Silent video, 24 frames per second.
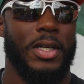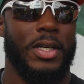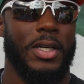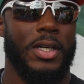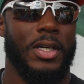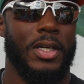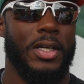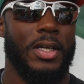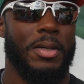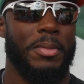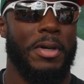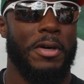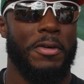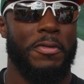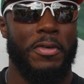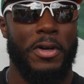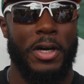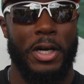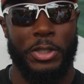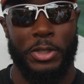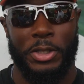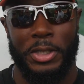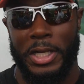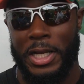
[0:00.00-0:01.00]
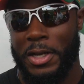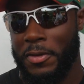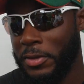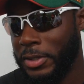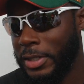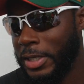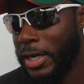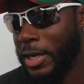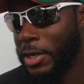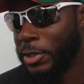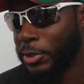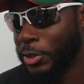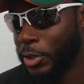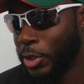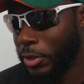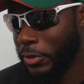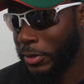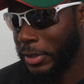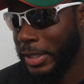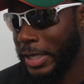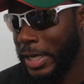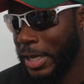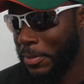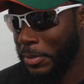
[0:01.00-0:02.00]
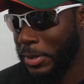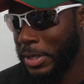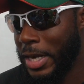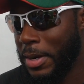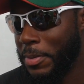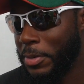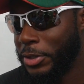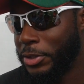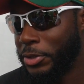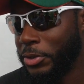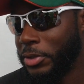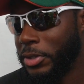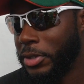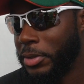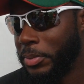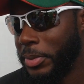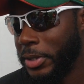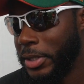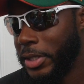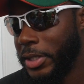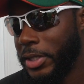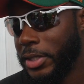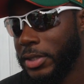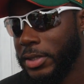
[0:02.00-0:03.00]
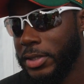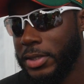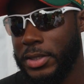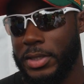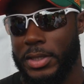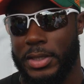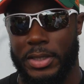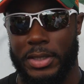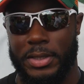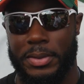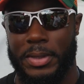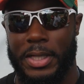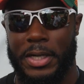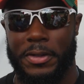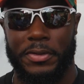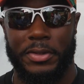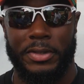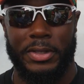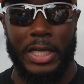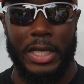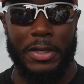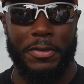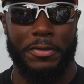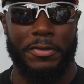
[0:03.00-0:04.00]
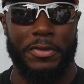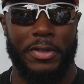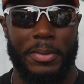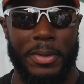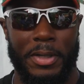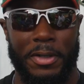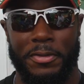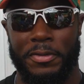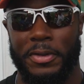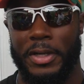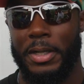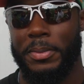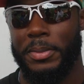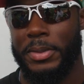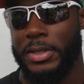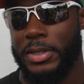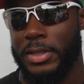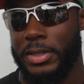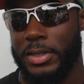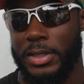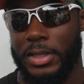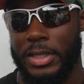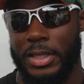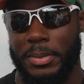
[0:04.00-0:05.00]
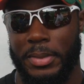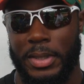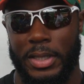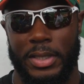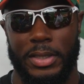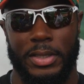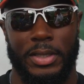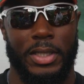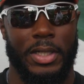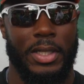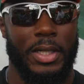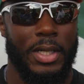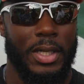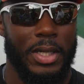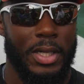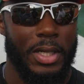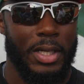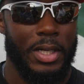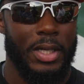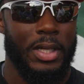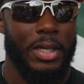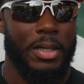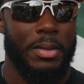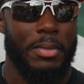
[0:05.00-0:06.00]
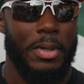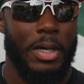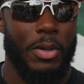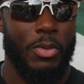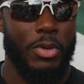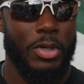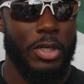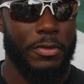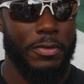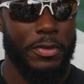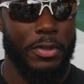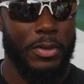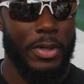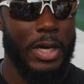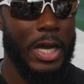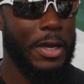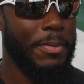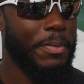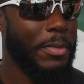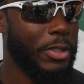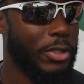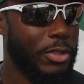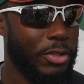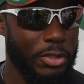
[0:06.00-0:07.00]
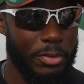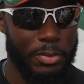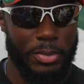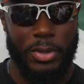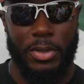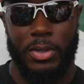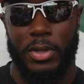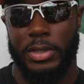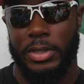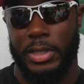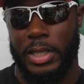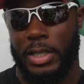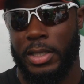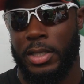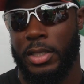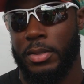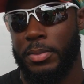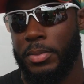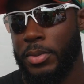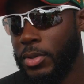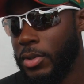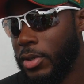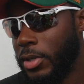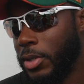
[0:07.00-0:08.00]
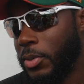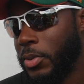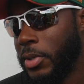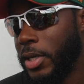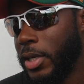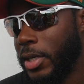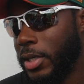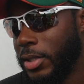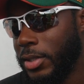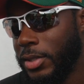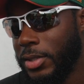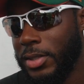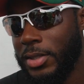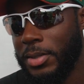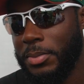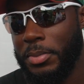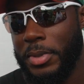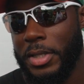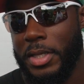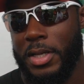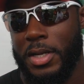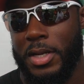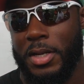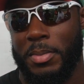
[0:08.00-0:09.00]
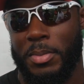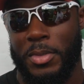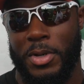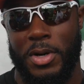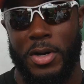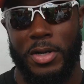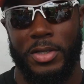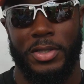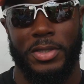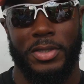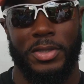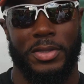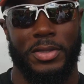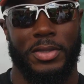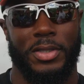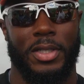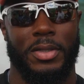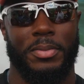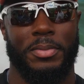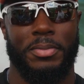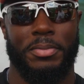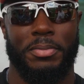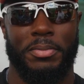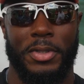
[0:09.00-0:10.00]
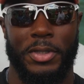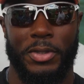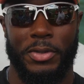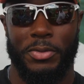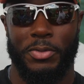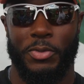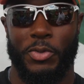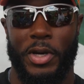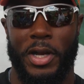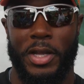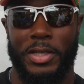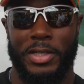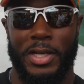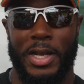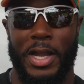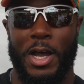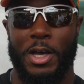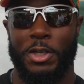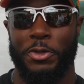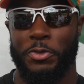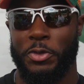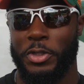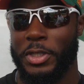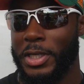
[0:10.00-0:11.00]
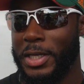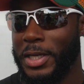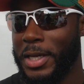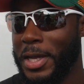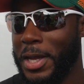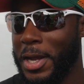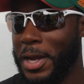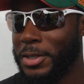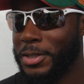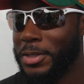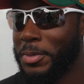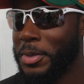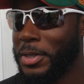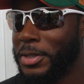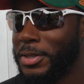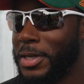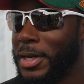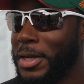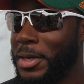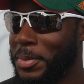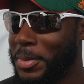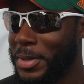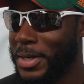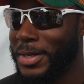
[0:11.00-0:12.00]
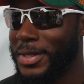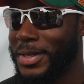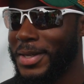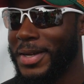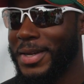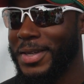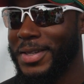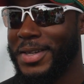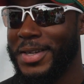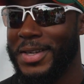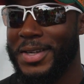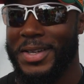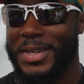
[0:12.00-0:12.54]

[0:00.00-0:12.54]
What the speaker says: My father in heaven that I served that gave me the opportunity to be here. Obviously thankful for my family, my wonderful wife, my two boys. I got another boy on the way. Be here in March. I'm raising a house full of kings. I'm excited about that.